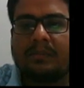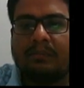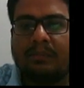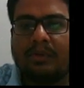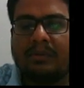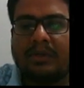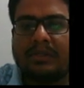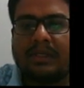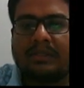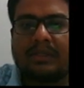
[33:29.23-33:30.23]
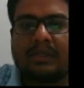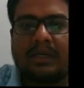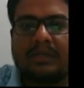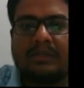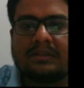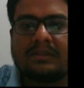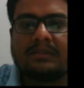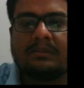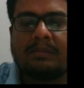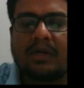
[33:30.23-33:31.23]
probability that the car is
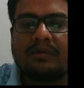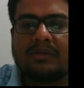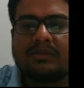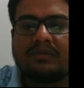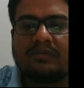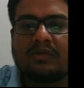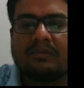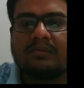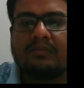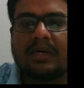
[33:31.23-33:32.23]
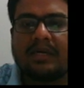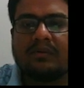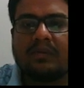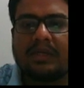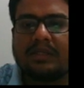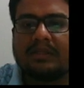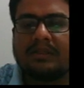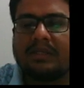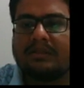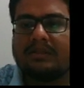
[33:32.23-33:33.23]
manufactured from plant Y,
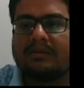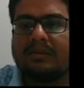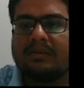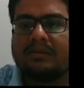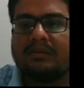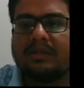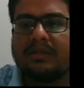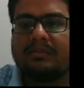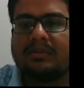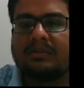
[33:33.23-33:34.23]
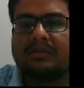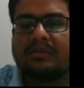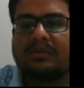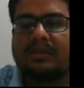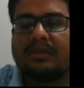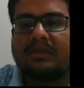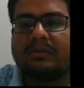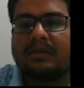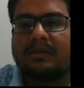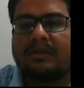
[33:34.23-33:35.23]
that is equal to 30%, so 30 by
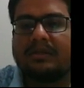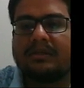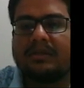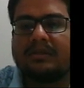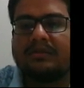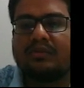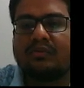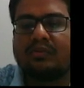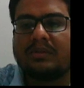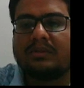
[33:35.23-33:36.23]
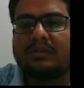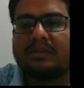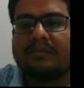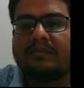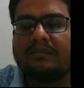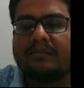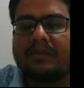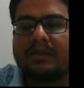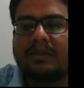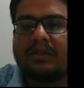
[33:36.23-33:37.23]
100, that is 0.3.
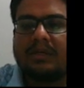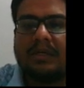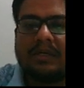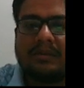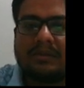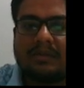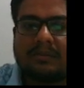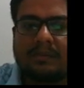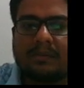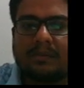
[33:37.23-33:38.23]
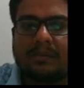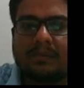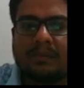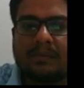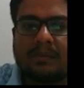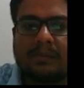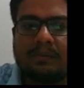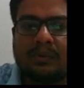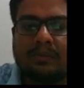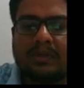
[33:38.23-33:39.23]
And the
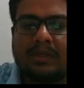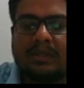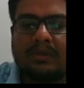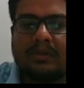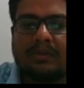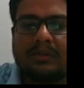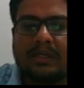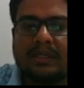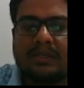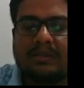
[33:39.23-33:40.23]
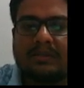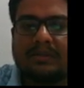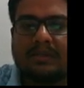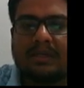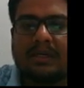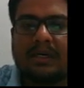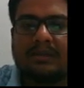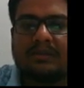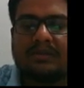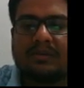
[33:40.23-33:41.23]
probability that the car
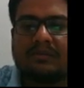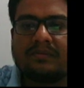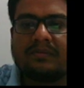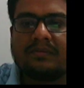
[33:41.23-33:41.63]
is of